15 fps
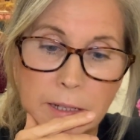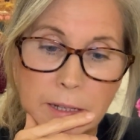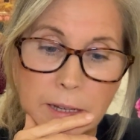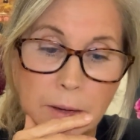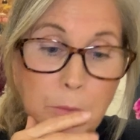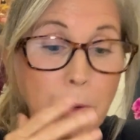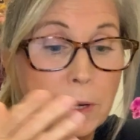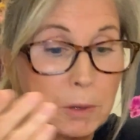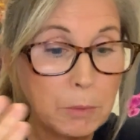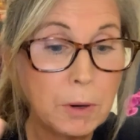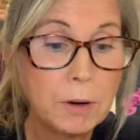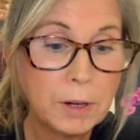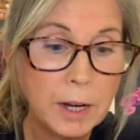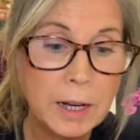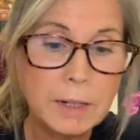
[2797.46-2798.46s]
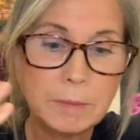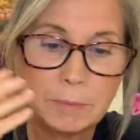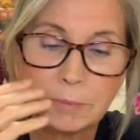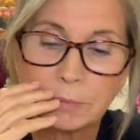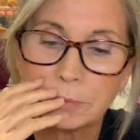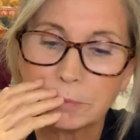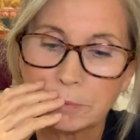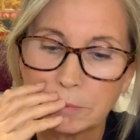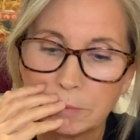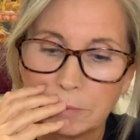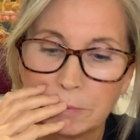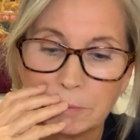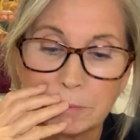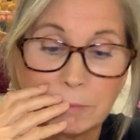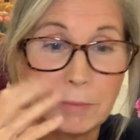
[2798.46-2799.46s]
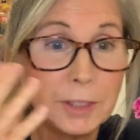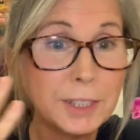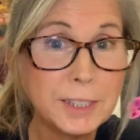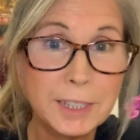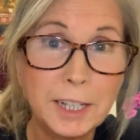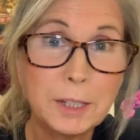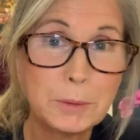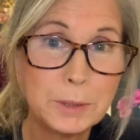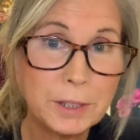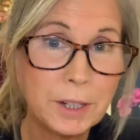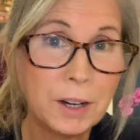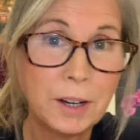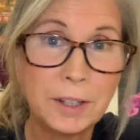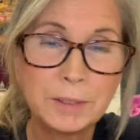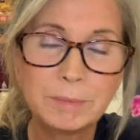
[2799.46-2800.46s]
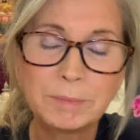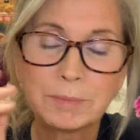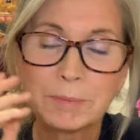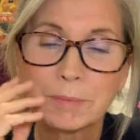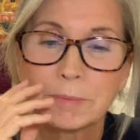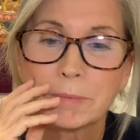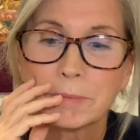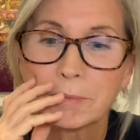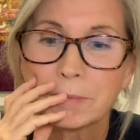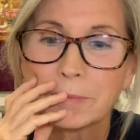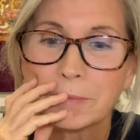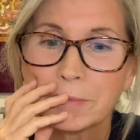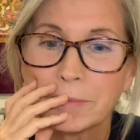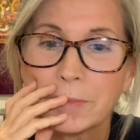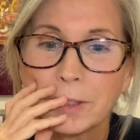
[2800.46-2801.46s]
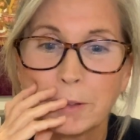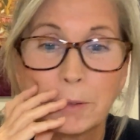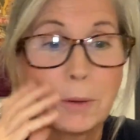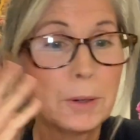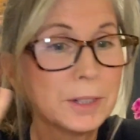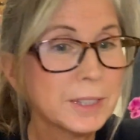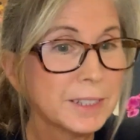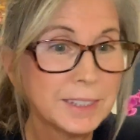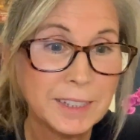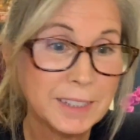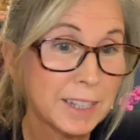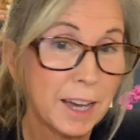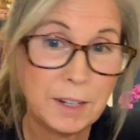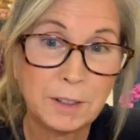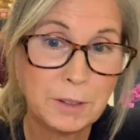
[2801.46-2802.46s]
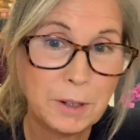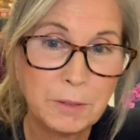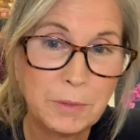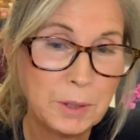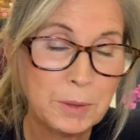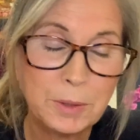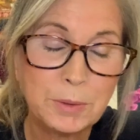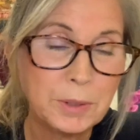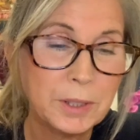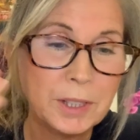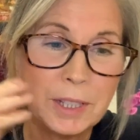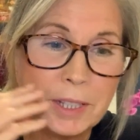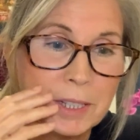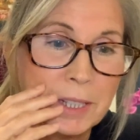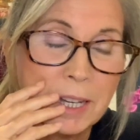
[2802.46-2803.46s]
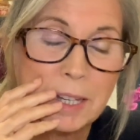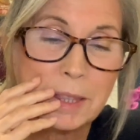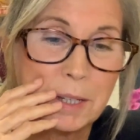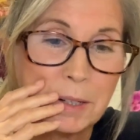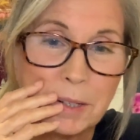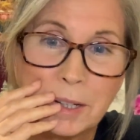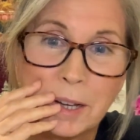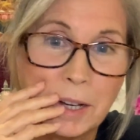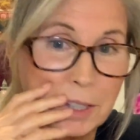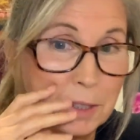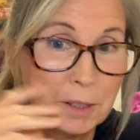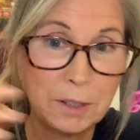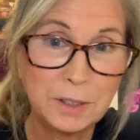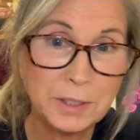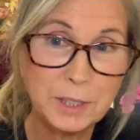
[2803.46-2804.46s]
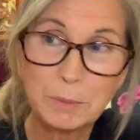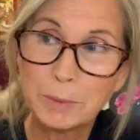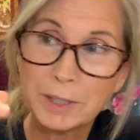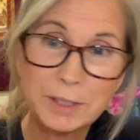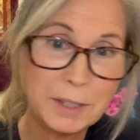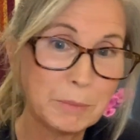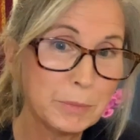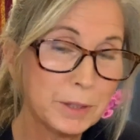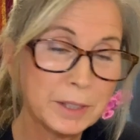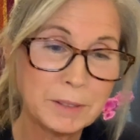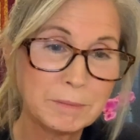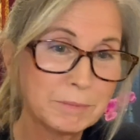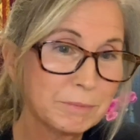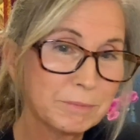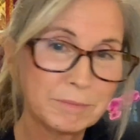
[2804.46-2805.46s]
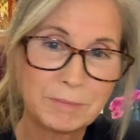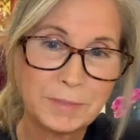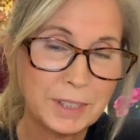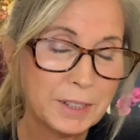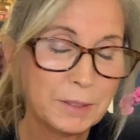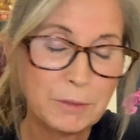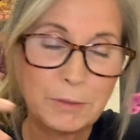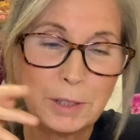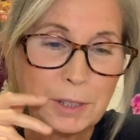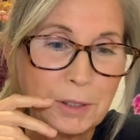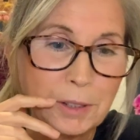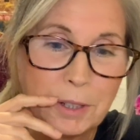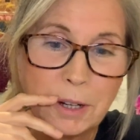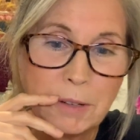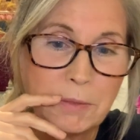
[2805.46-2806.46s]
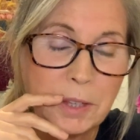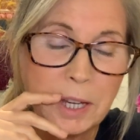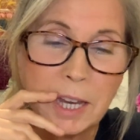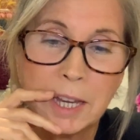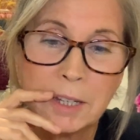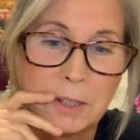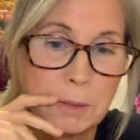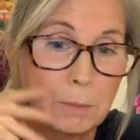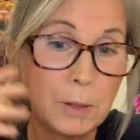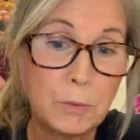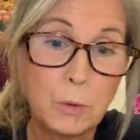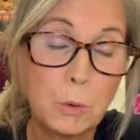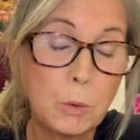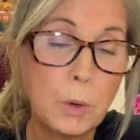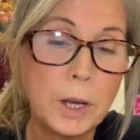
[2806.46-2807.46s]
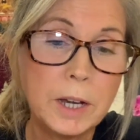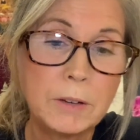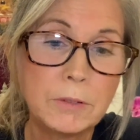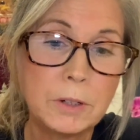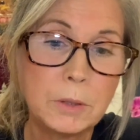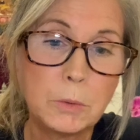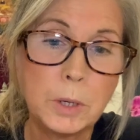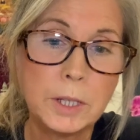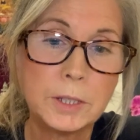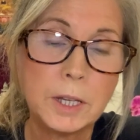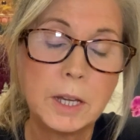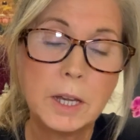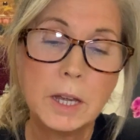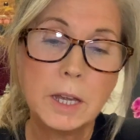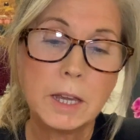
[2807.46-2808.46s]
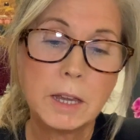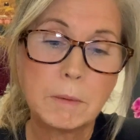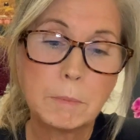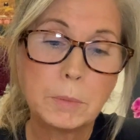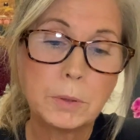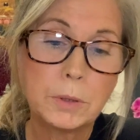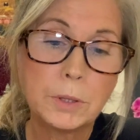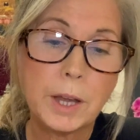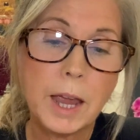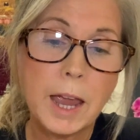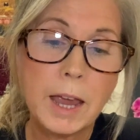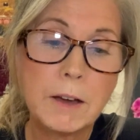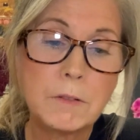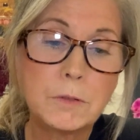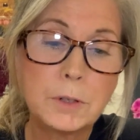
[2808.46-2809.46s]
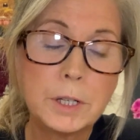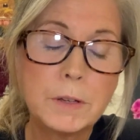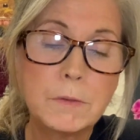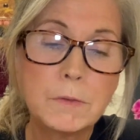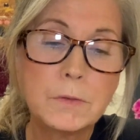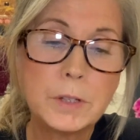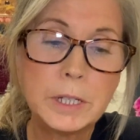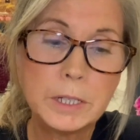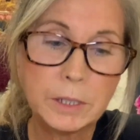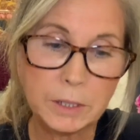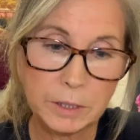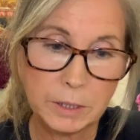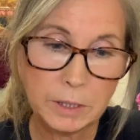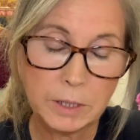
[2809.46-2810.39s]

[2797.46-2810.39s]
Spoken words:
And when he woke up, the snake was gone. Of course, he says, I don't know if there was really a snake there or not. Could have just been something, flickering off the candle. But for whatever it was, it pulled every fear